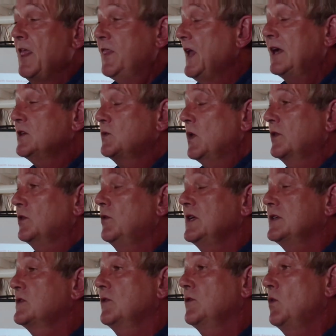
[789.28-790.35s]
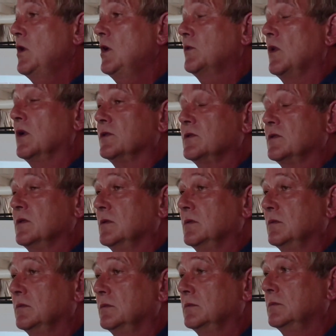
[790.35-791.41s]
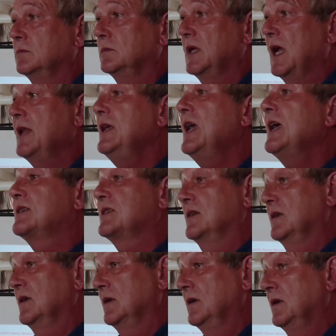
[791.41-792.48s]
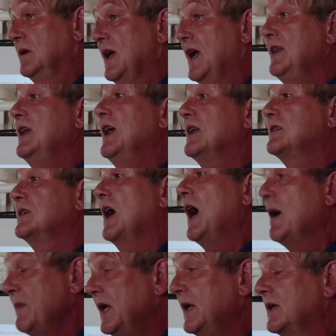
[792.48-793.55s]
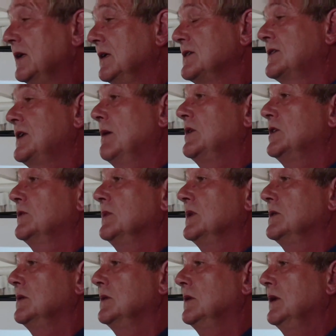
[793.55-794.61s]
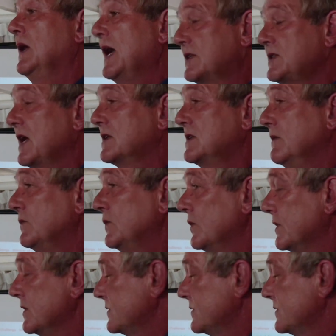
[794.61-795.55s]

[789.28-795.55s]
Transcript: That is what the rest of the world wants. And yet, and yet, our medical establishment attacked him for